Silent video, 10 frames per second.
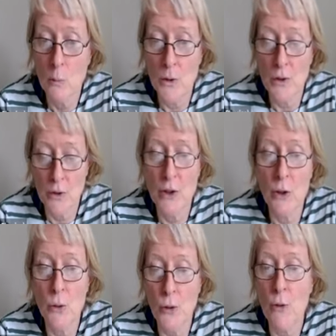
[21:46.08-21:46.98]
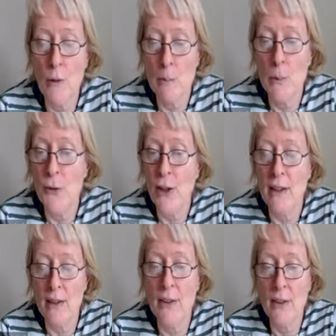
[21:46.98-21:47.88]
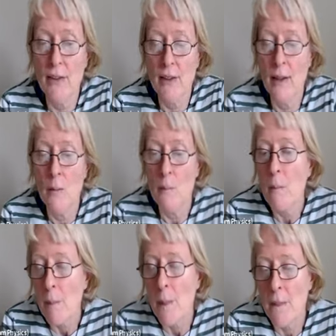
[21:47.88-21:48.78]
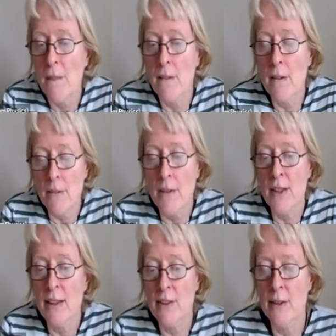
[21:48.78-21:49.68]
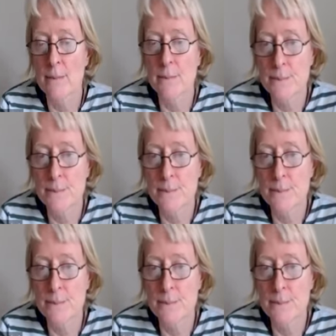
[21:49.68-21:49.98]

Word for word: what to use to represent um, the, the data.